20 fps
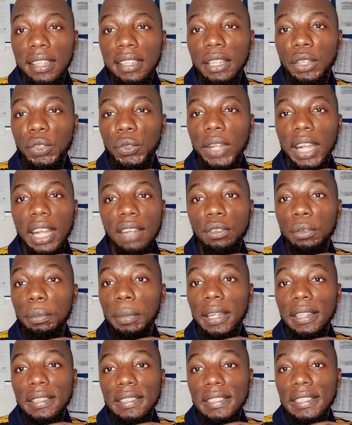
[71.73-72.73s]
Then you have
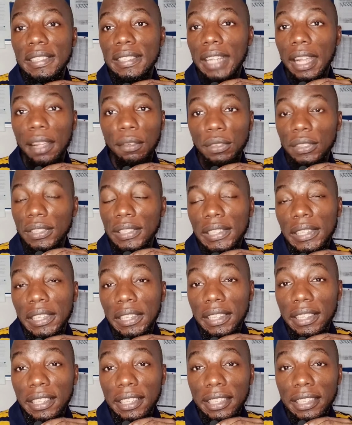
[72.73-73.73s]
about
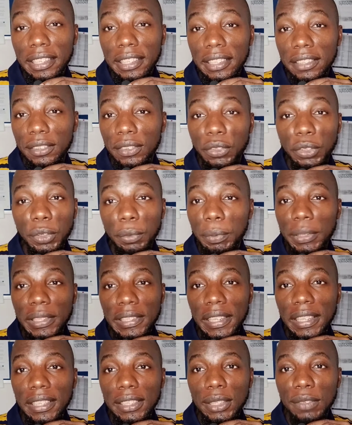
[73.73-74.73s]

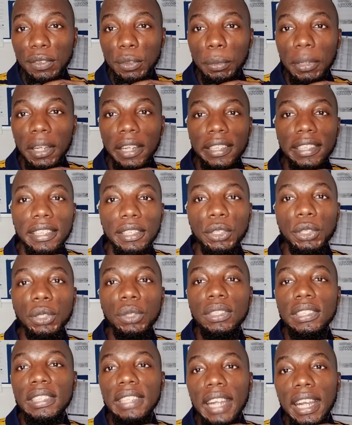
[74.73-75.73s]
73% of the market
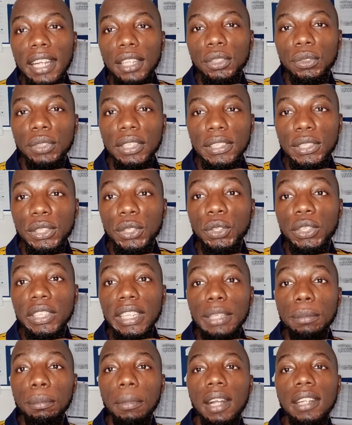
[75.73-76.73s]
using Android. So you
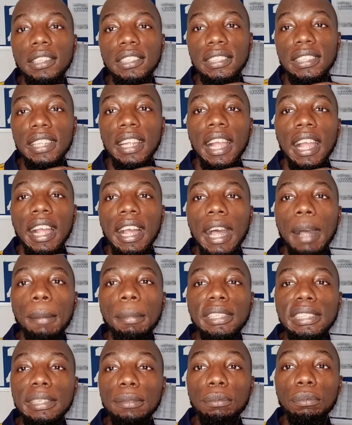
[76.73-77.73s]
can imagine how
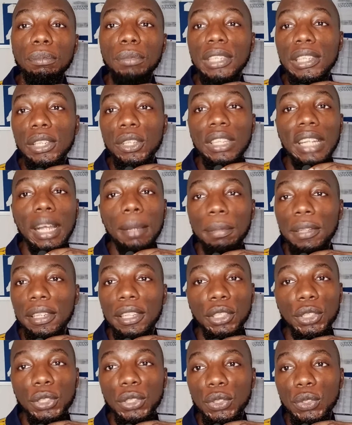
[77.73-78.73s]
many million
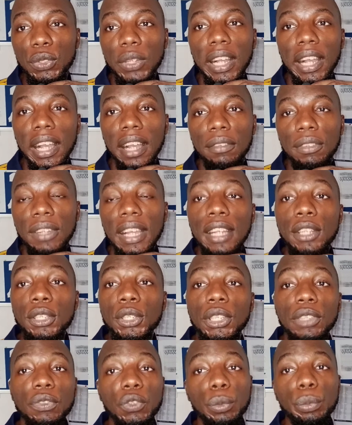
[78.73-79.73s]
applications you have.
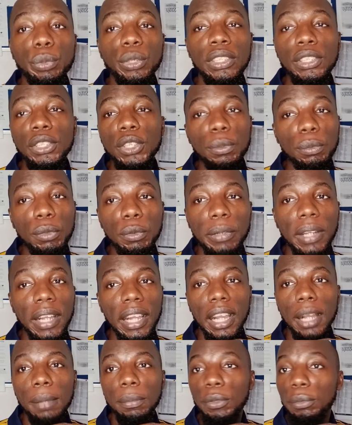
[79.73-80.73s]
So if you're building your mobile
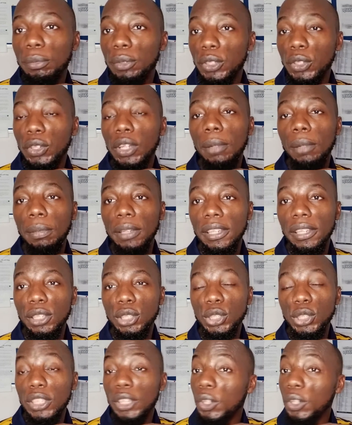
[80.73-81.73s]
app, you're building your
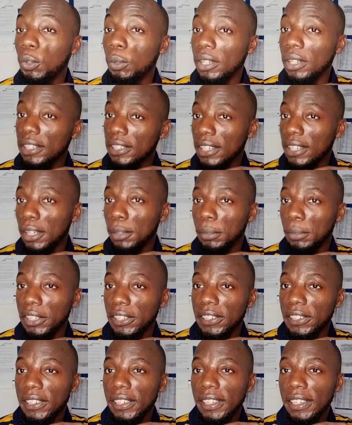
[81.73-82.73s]
application, and no one is
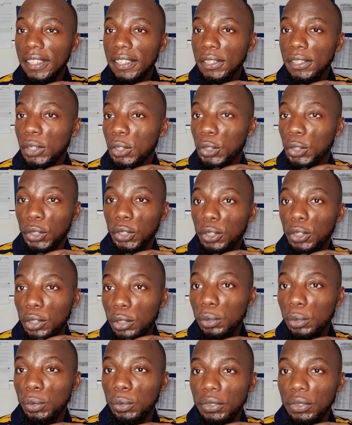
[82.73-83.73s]
coming, so you're going to
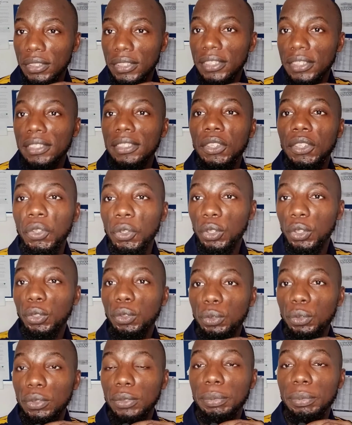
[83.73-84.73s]
lose. You're going to
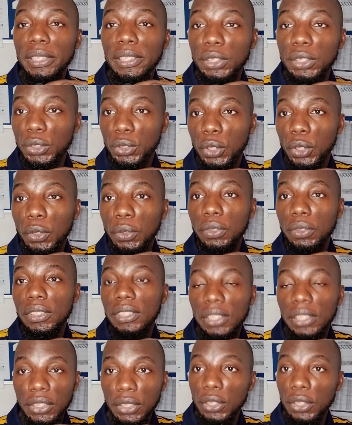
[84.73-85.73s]
lose. Be it you code
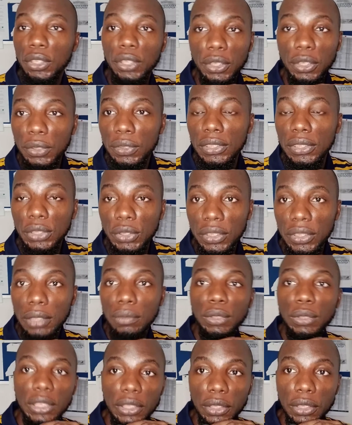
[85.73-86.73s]
it or you don't code it, you're
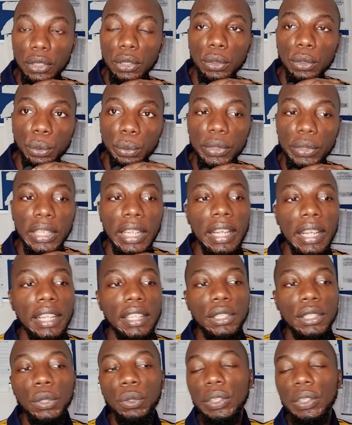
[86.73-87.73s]
definitely going to lose.
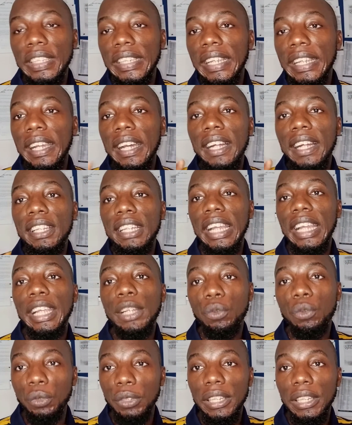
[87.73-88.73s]
So here are the
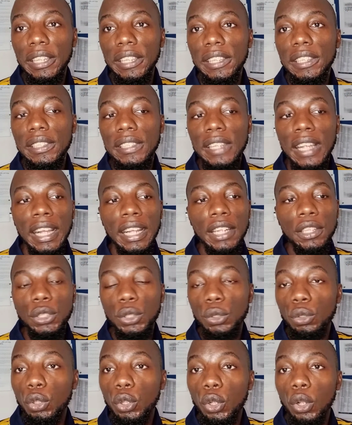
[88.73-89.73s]
8 ways
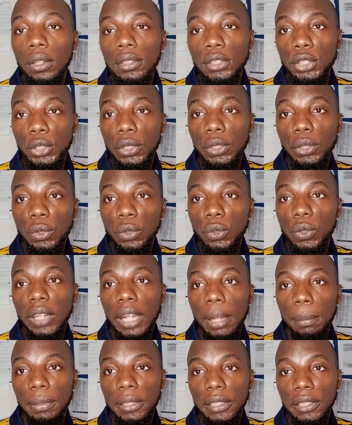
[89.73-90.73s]
to launch your no-code
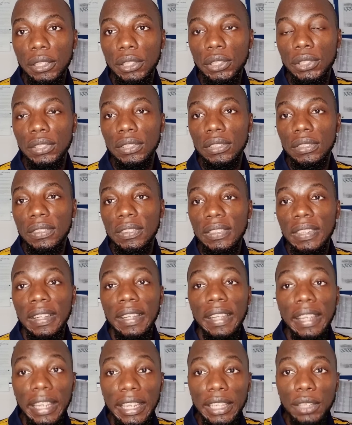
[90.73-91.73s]
application.
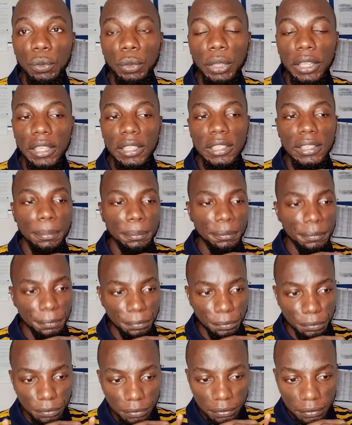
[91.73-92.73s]
8 ways.
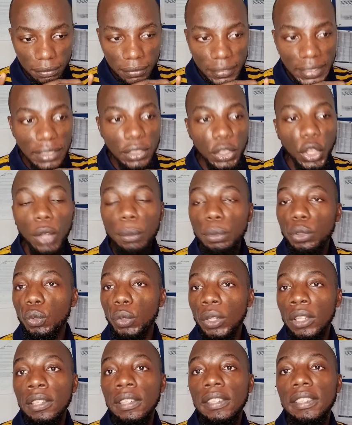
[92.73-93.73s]
Number
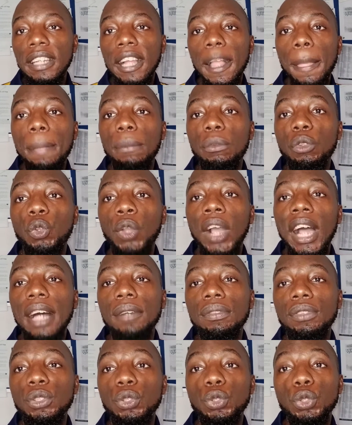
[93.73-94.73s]
1, you
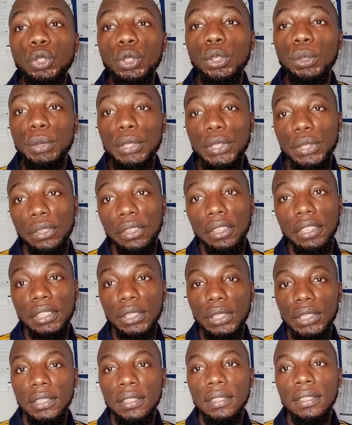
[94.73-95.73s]
have to do your
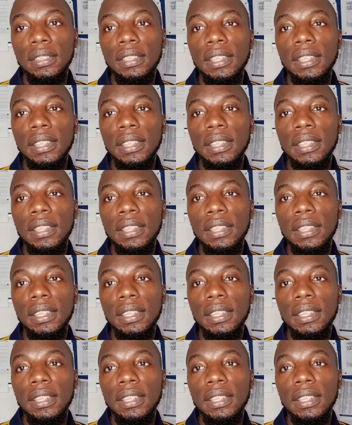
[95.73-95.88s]
research.